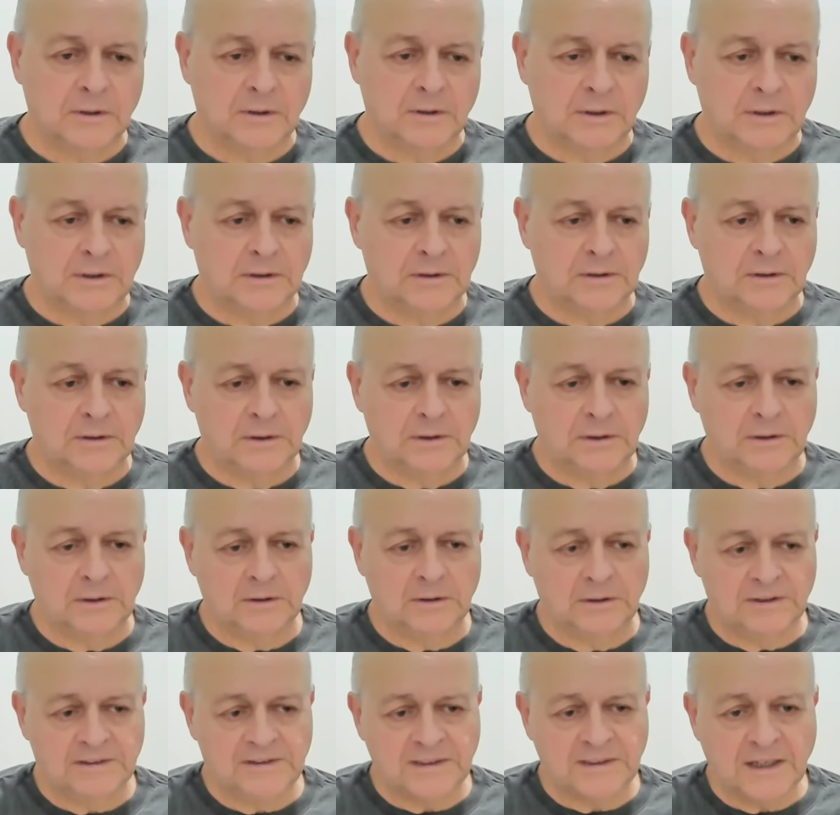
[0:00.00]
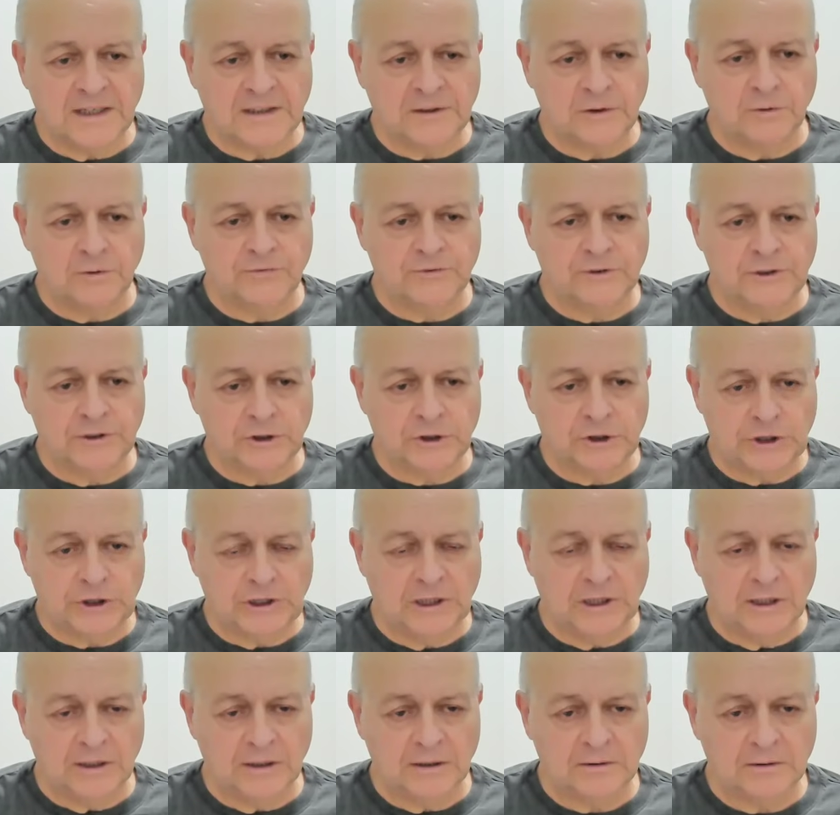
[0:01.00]
in in the side of the
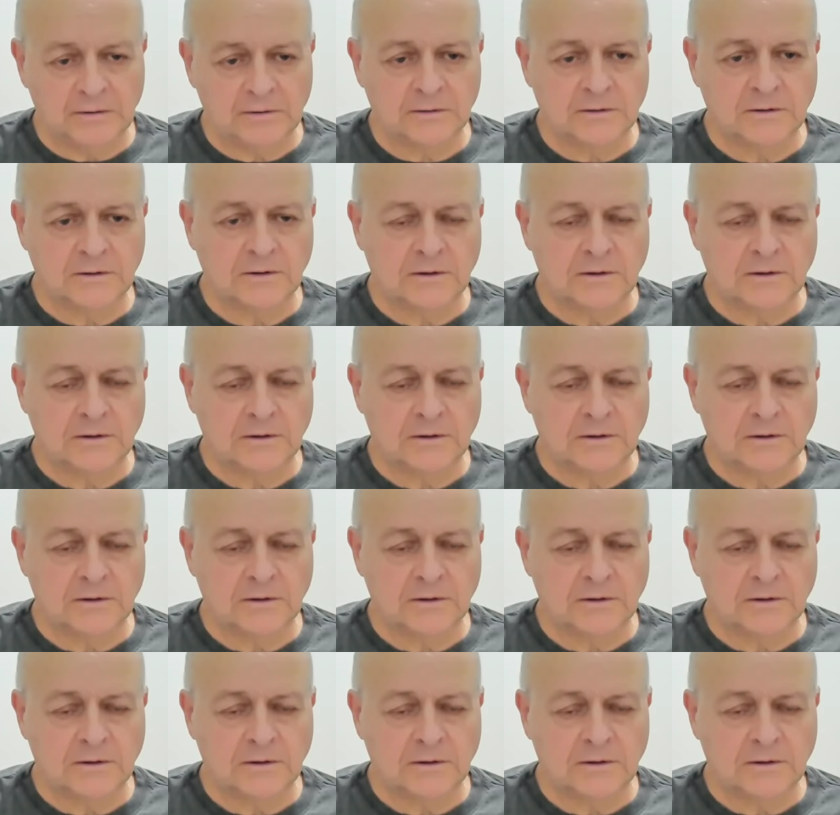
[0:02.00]
Shia